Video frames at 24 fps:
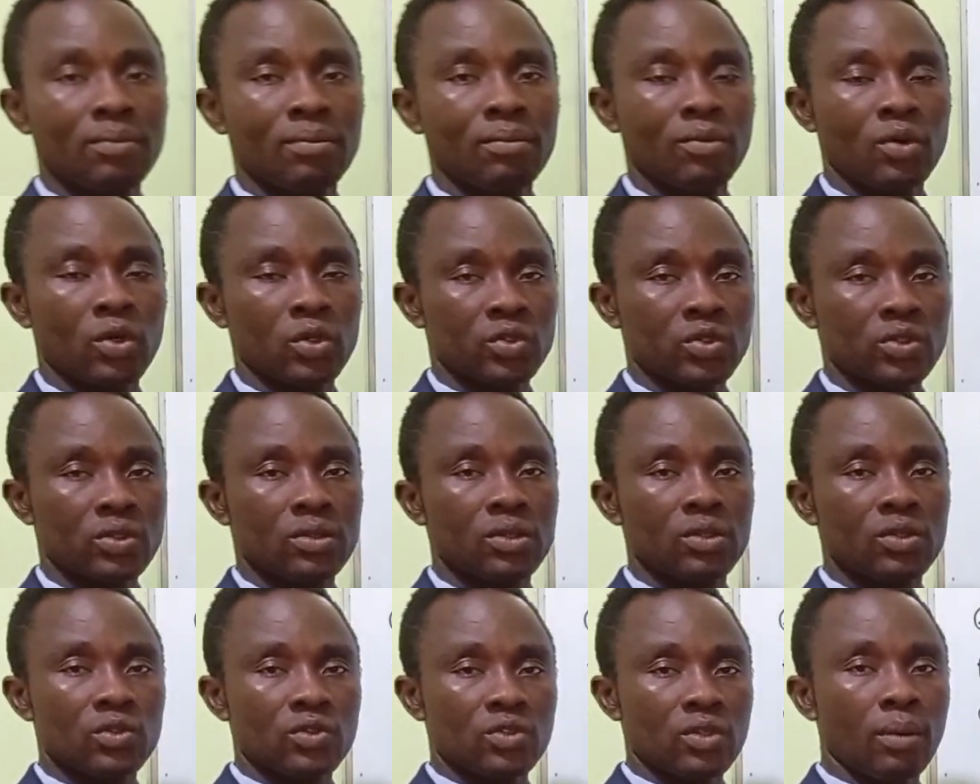
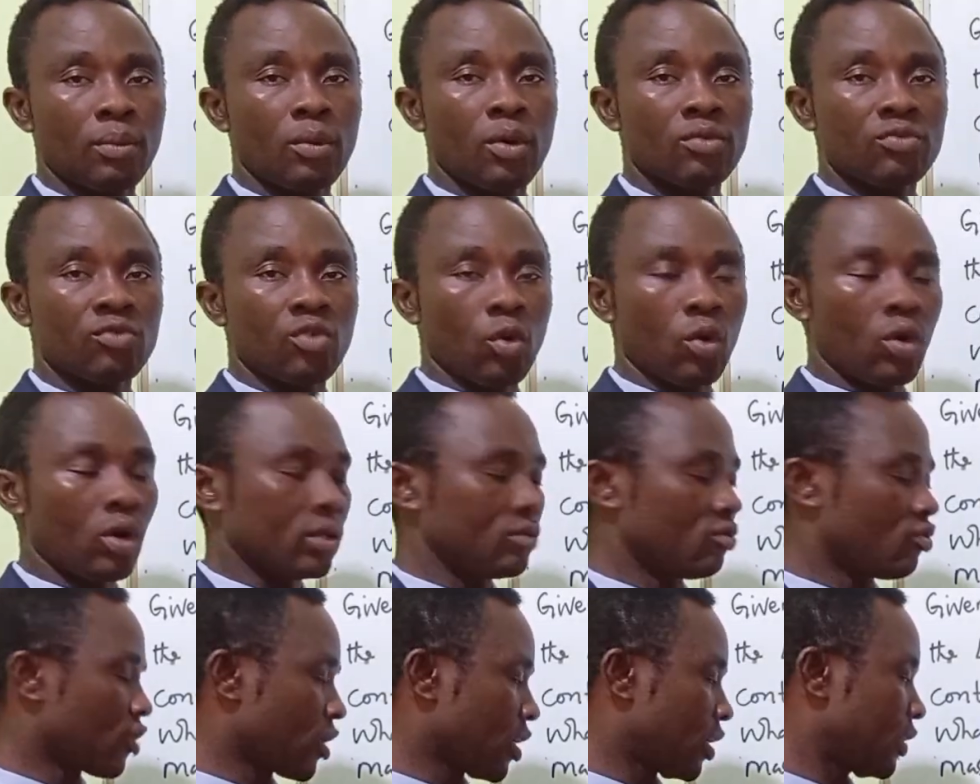must sum up to
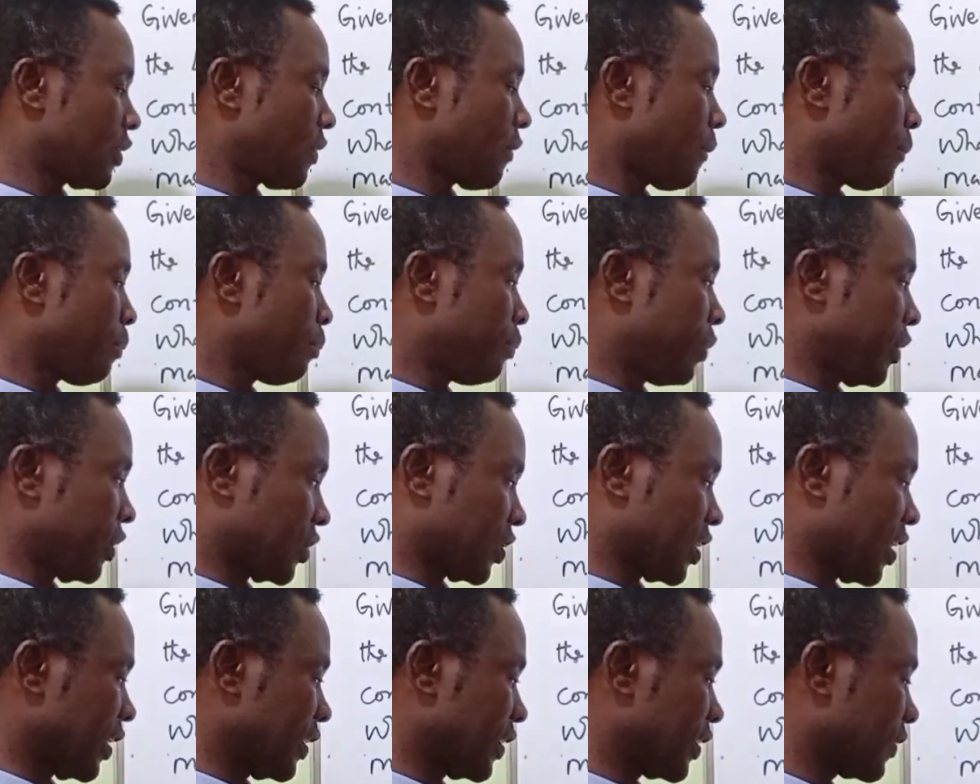
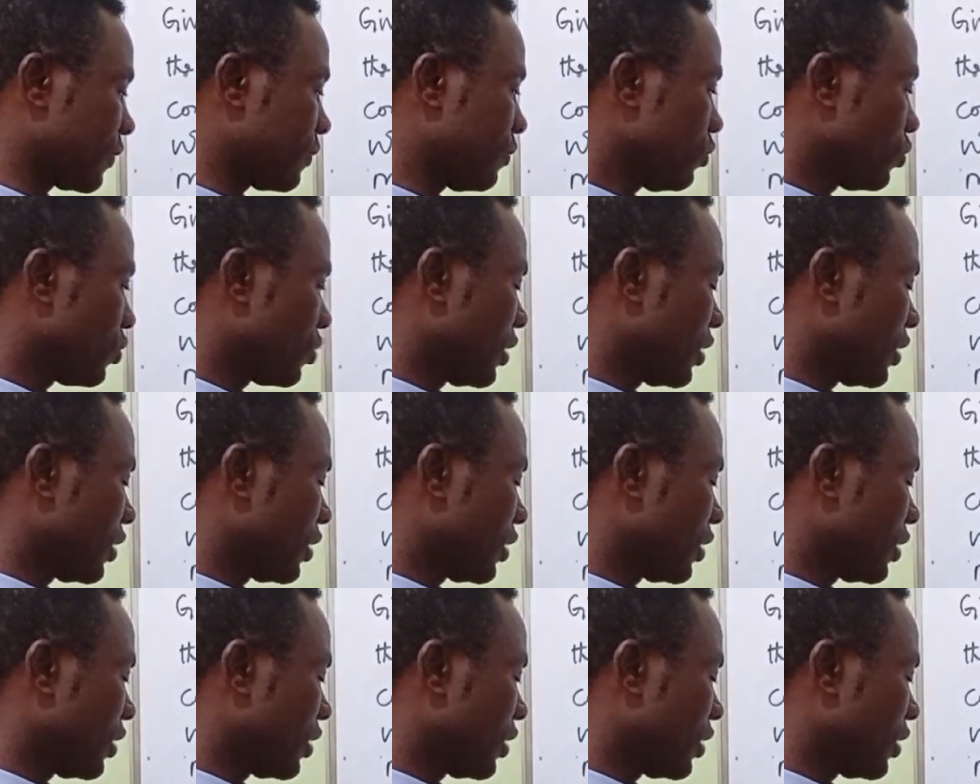100%.